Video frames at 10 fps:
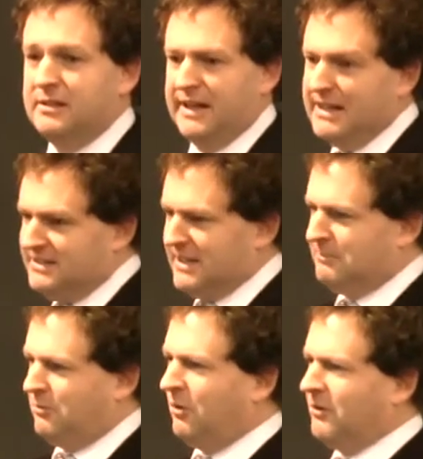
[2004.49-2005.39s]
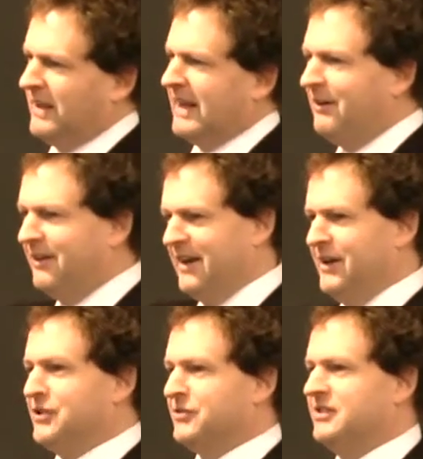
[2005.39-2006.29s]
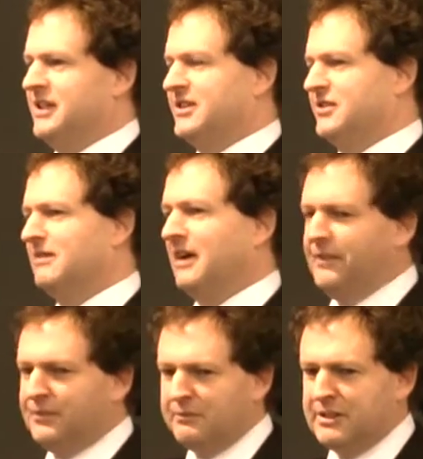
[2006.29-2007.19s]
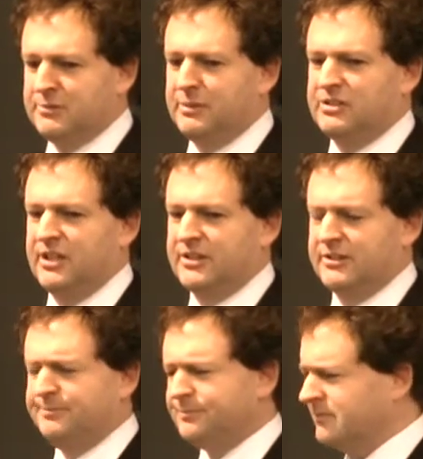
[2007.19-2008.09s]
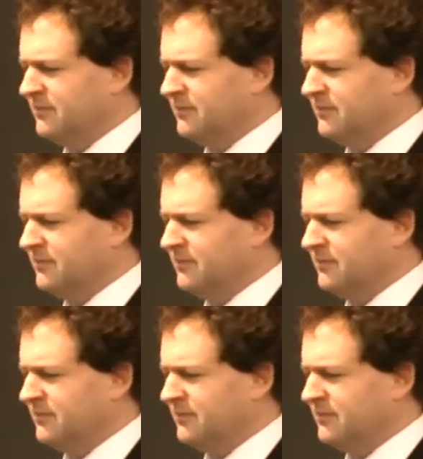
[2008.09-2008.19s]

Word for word: N Z Corp, and go into the industry section rather than the recipe section.